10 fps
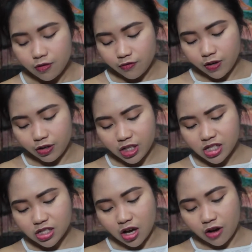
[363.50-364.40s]
very
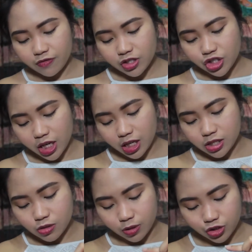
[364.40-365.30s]
soft
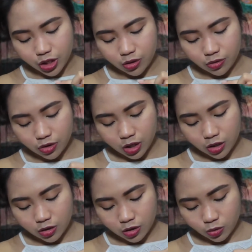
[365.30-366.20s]
shades, which I don't
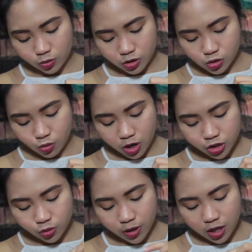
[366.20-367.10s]
think it would
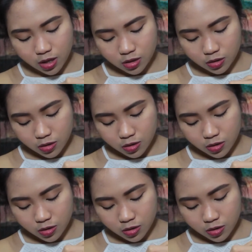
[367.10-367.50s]
swatch well.